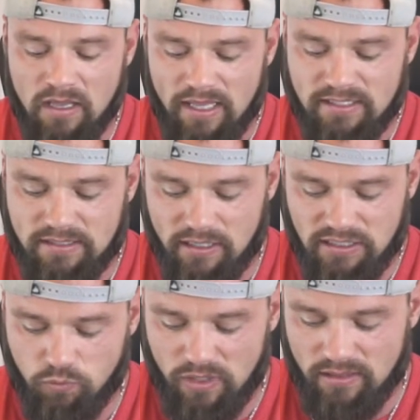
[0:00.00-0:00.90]
It
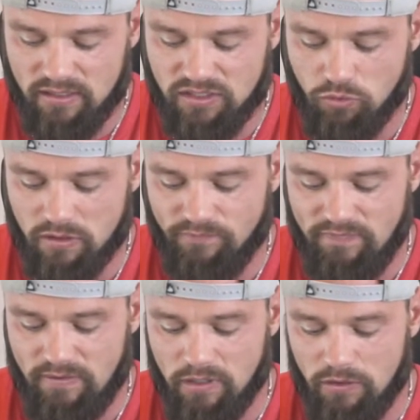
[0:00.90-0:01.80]
starts with two hundred
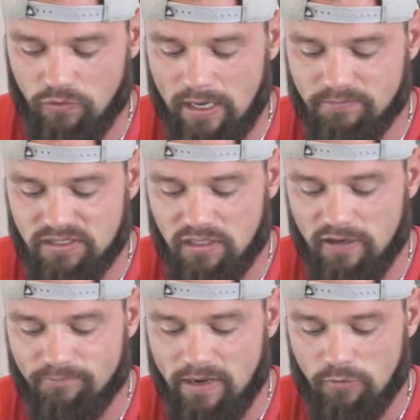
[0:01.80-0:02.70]
fifty milligrams
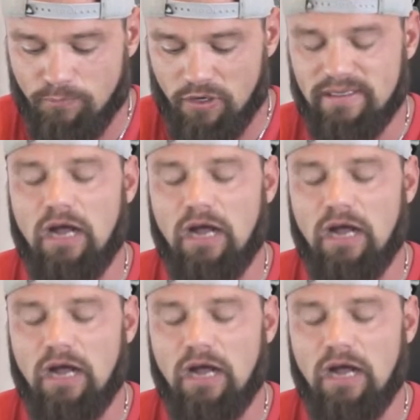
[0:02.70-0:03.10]
of MitoBurn.